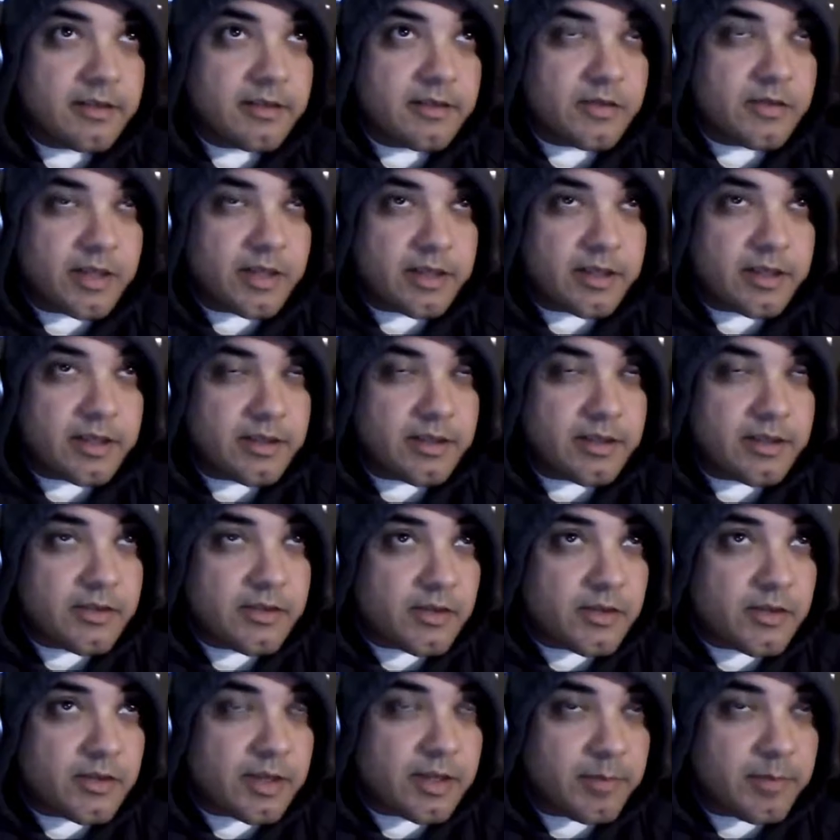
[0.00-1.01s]
trying to
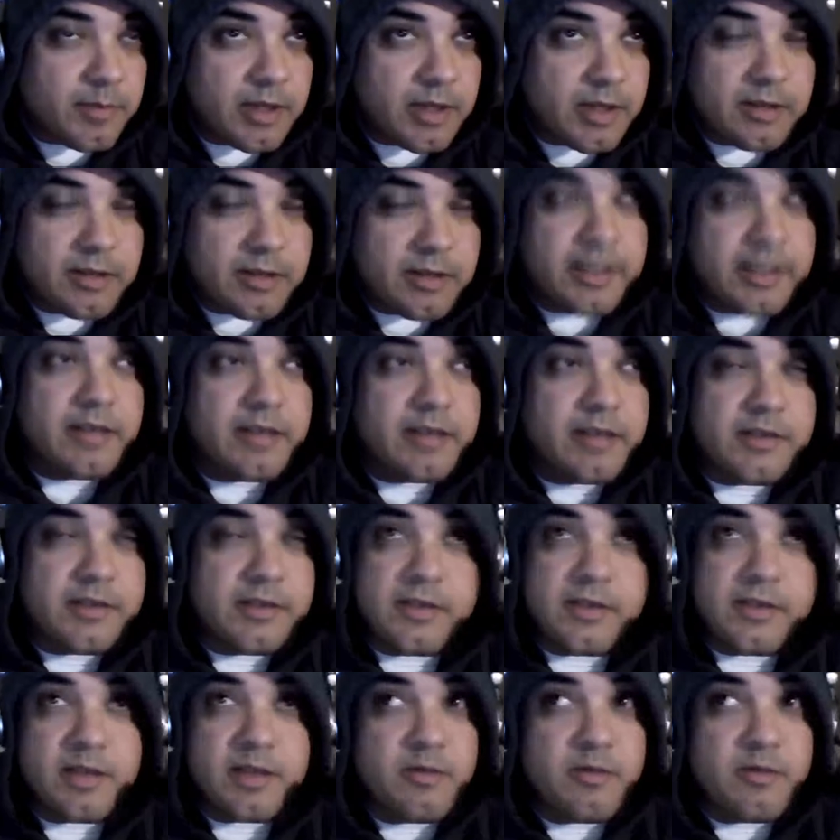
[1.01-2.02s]
trying to buckle down and
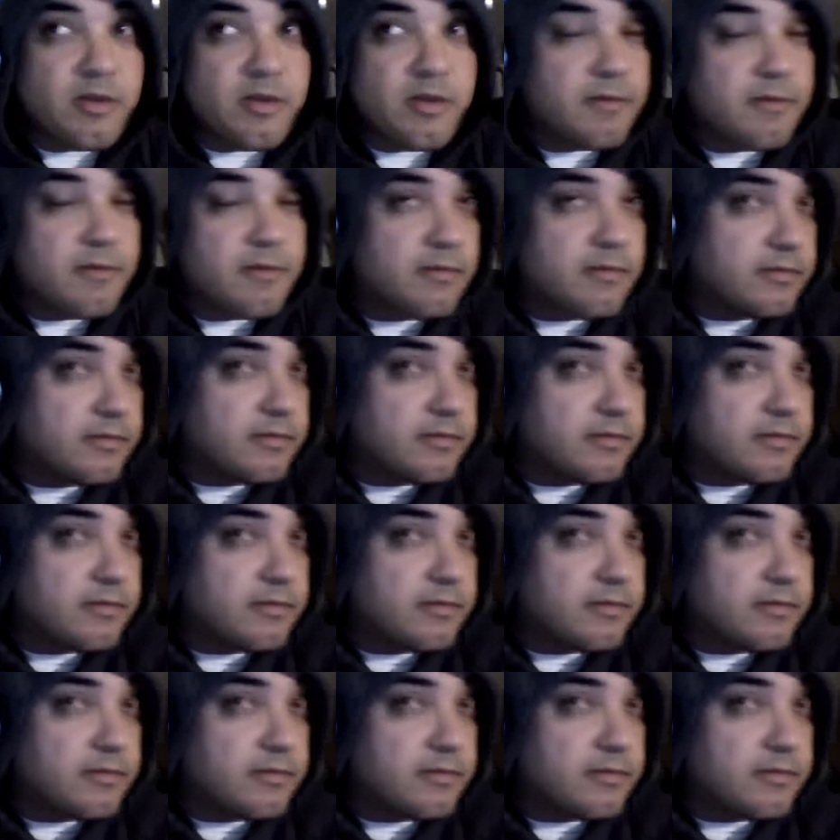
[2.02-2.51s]
stay warm.